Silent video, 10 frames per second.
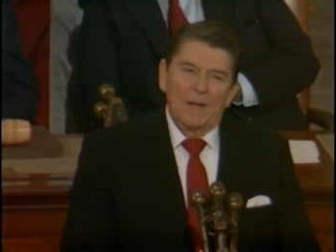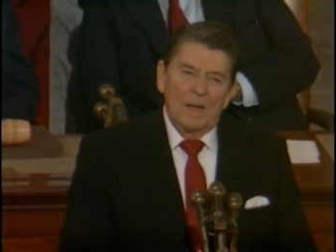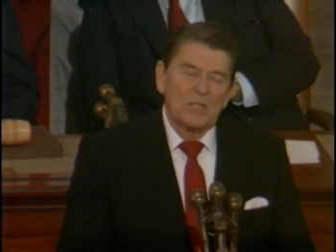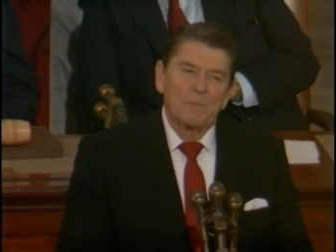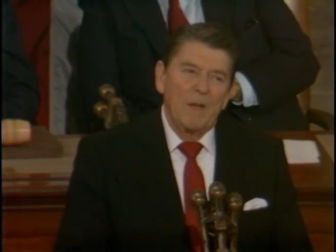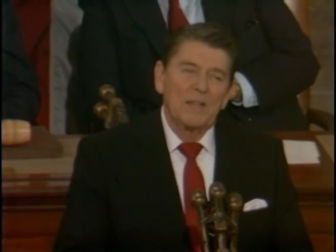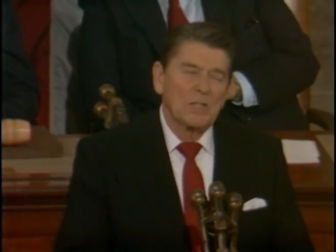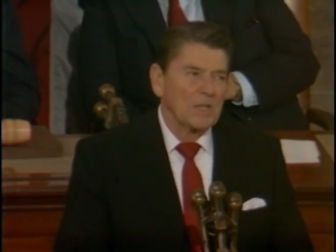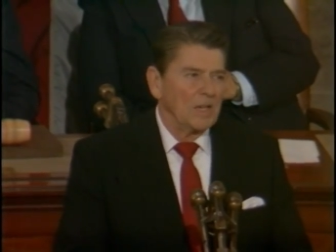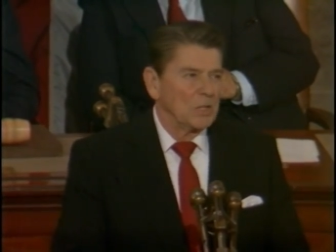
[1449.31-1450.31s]
A space
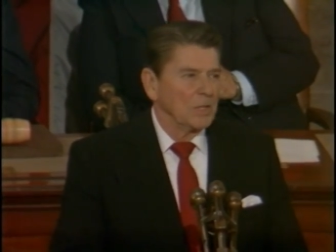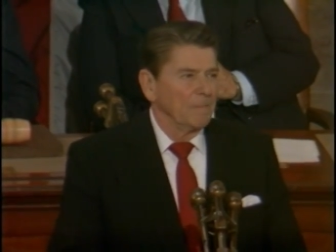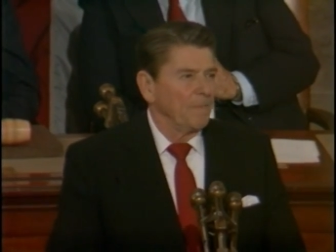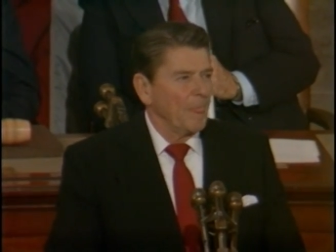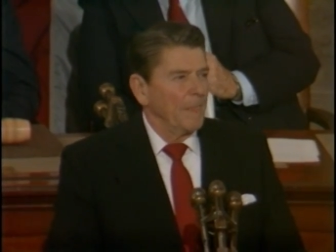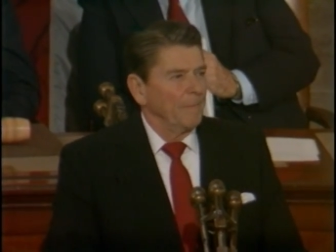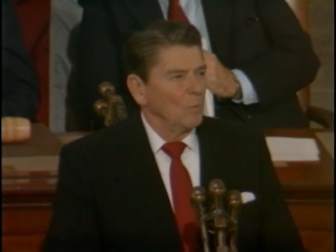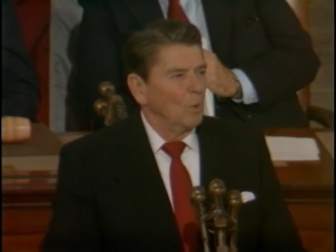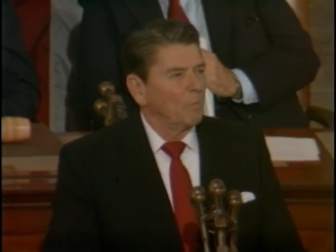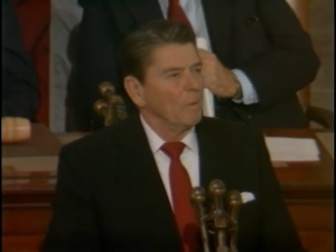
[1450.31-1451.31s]
station
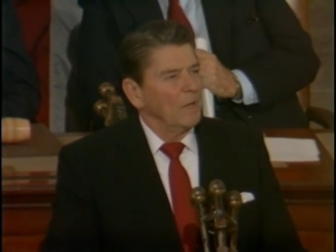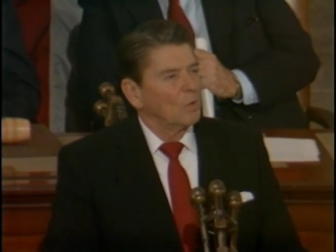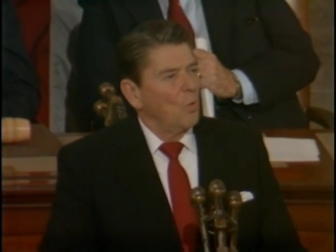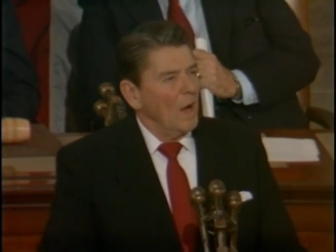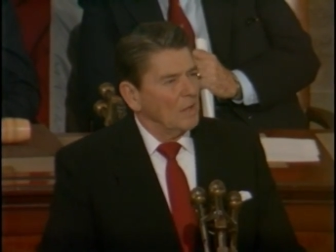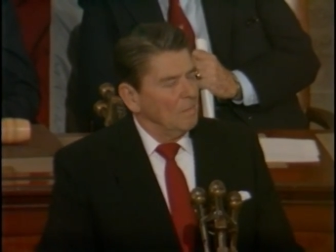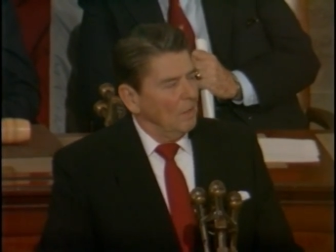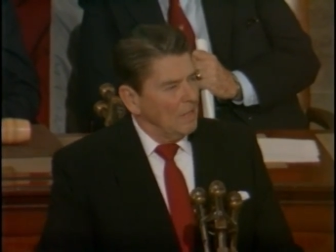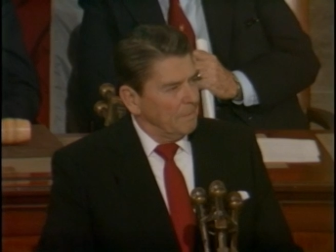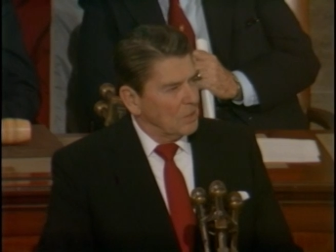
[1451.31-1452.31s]
will permit
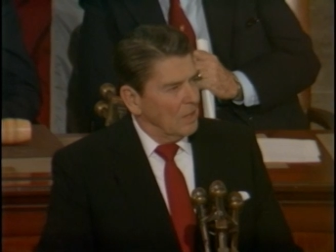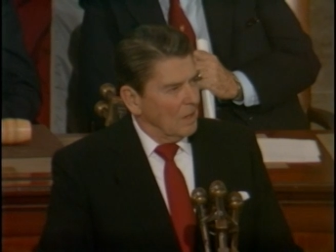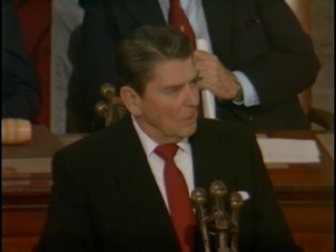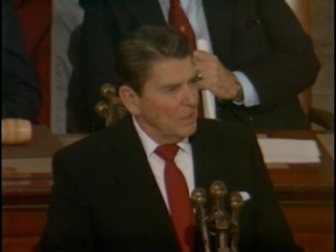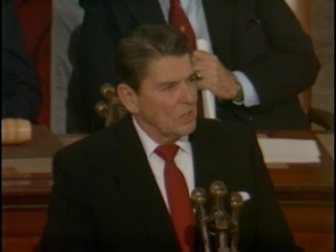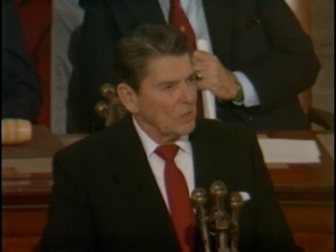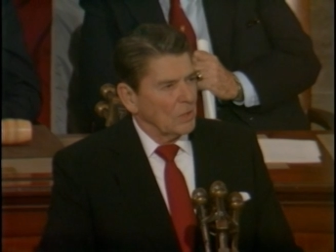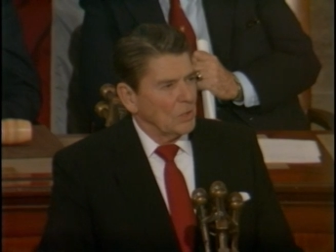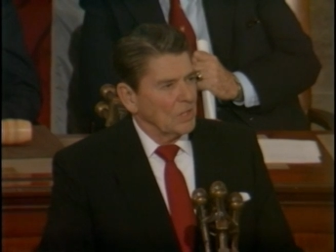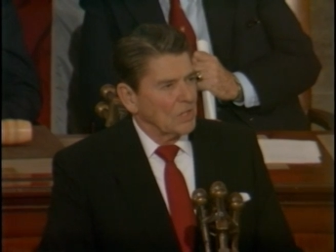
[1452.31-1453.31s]
quantum leaps in our
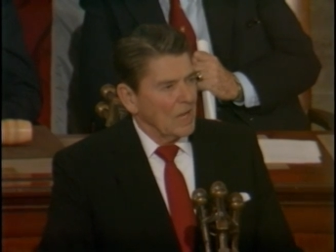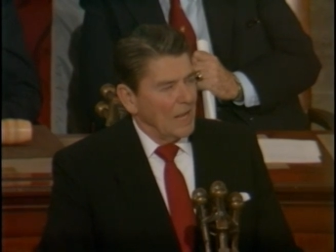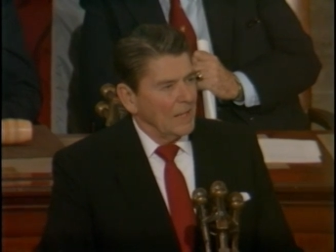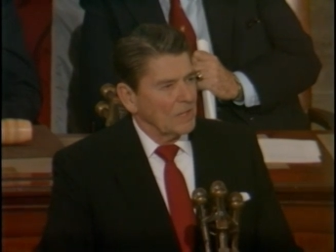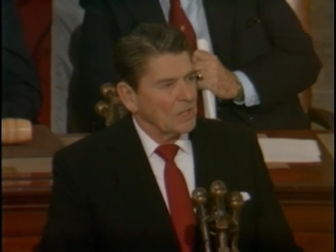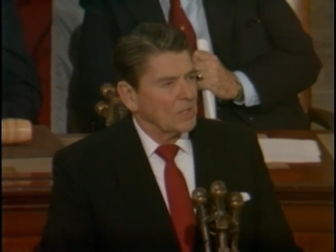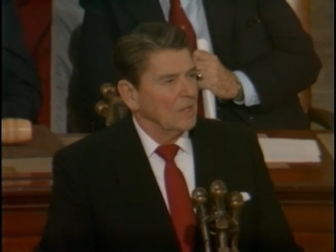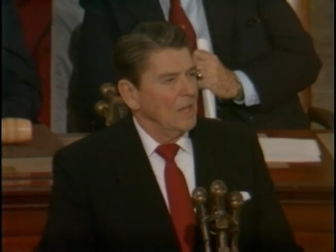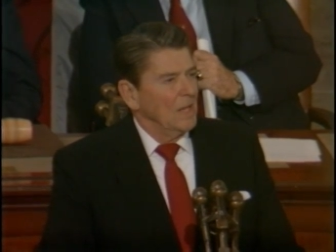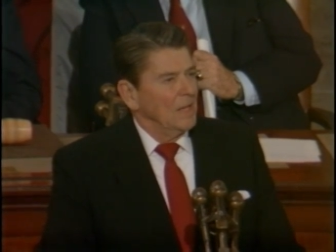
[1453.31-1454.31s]
research in science,
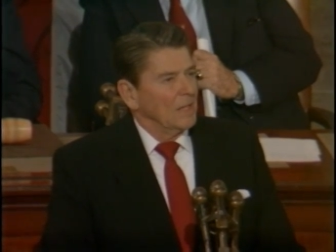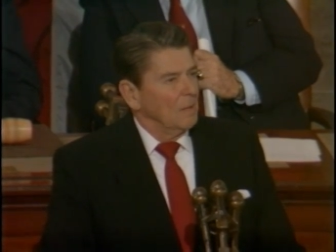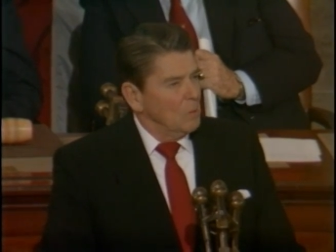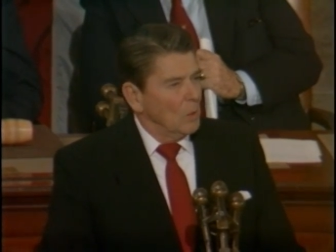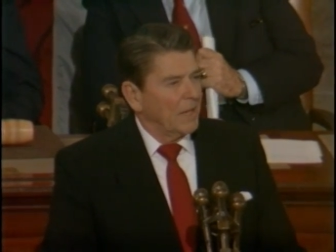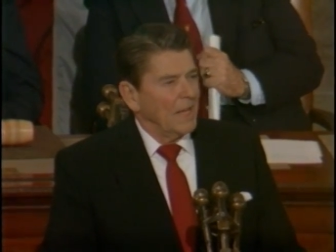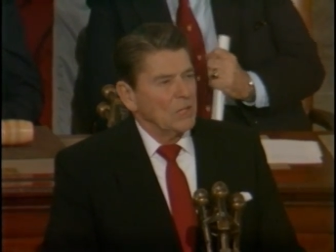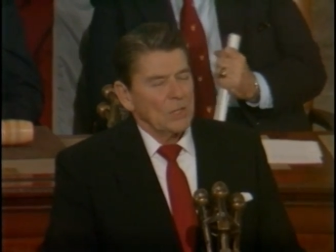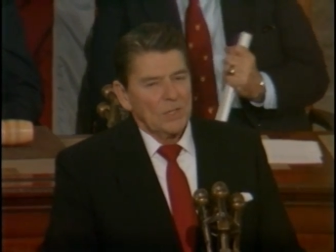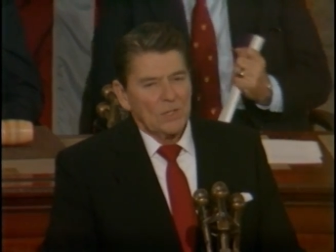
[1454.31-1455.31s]

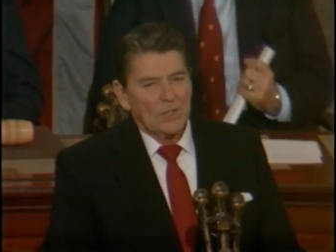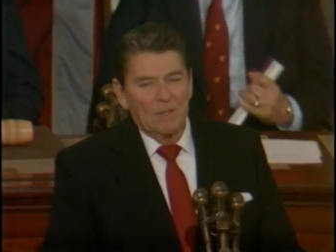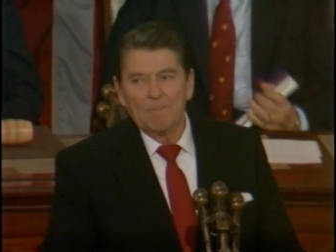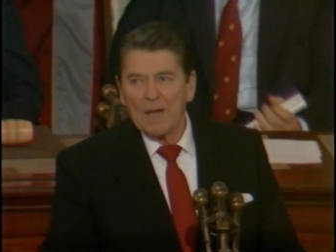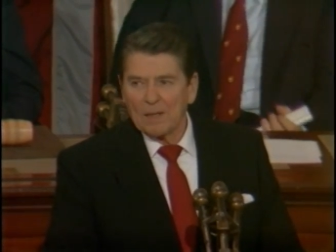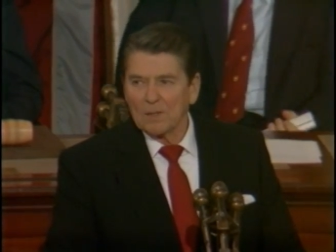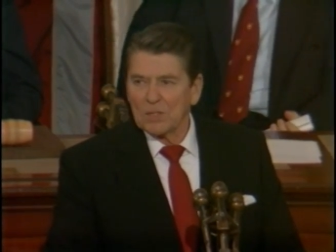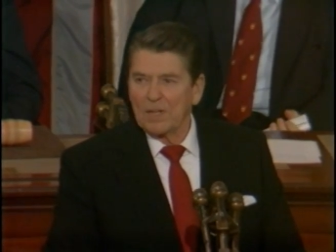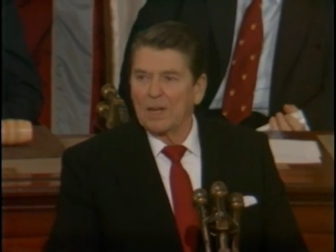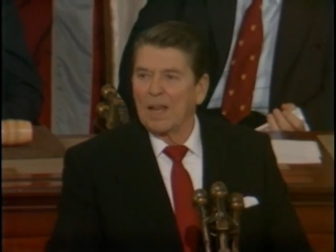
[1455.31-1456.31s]
communications, in
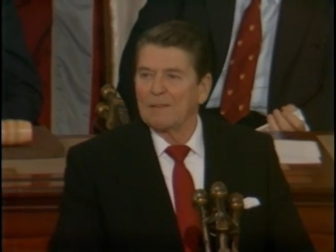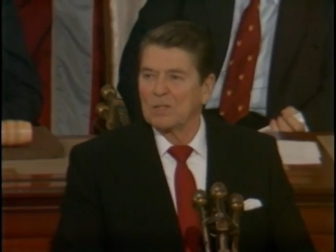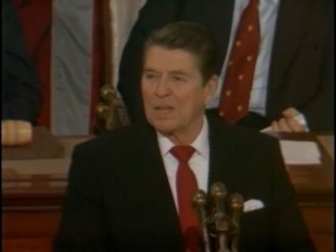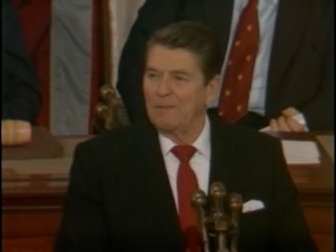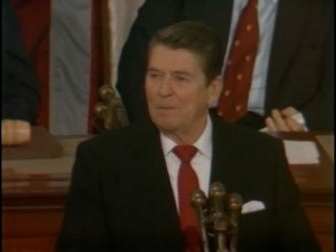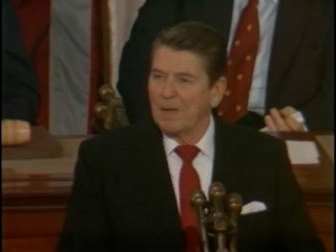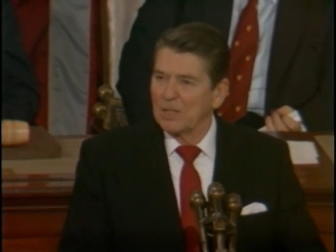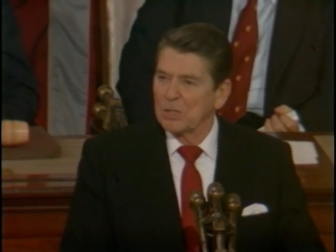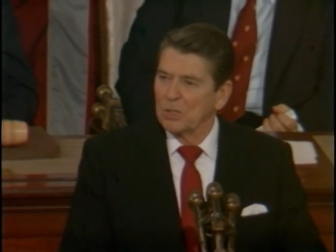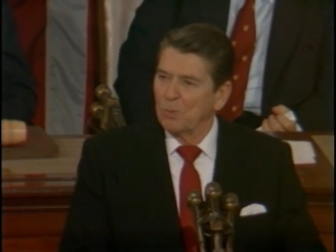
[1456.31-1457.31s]
metals, and in life saving
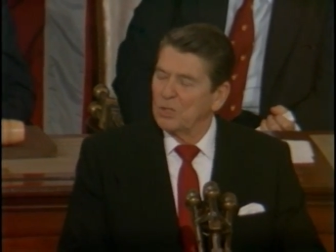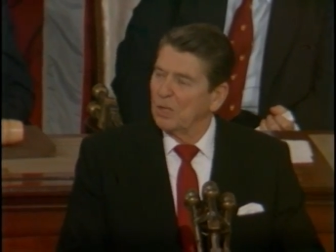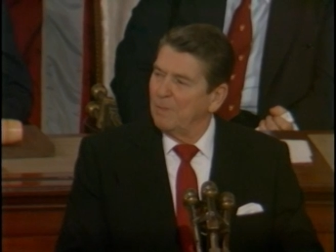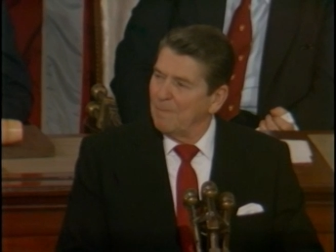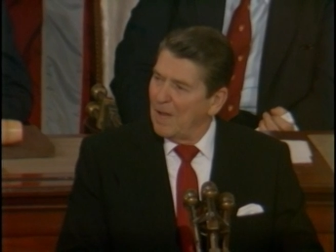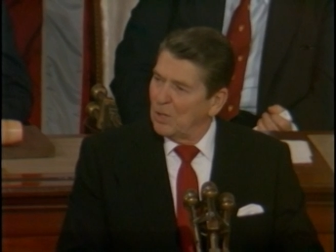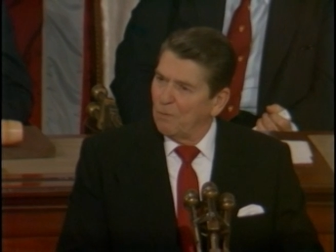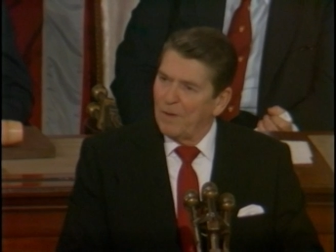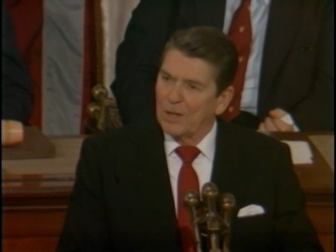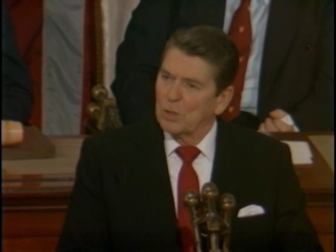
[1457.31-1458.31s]
medicines which can be
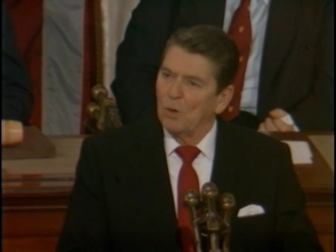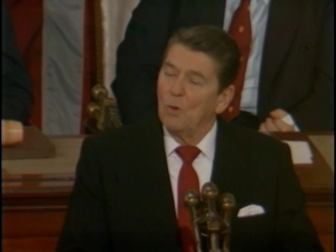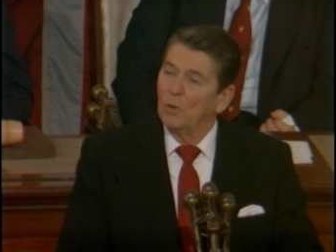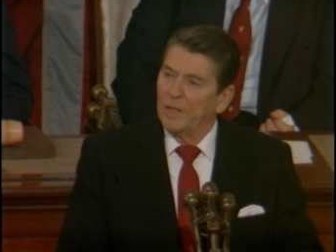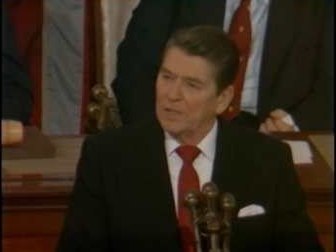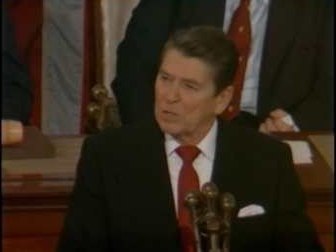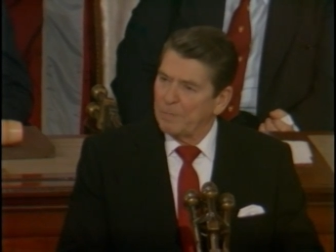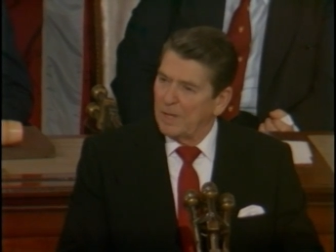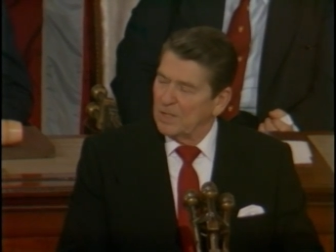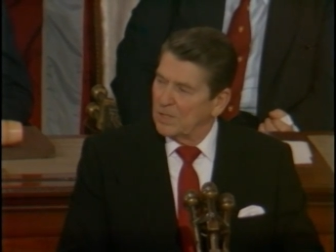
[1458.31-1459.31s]
manufactured only in
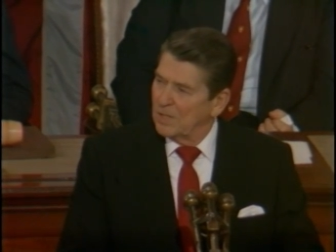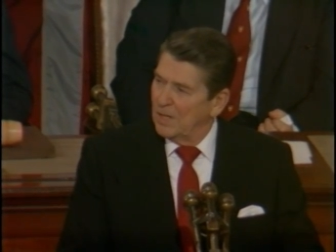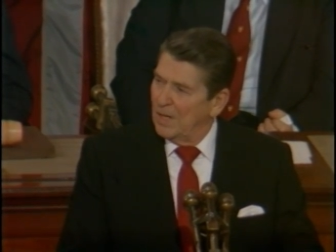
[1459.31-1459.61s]
space.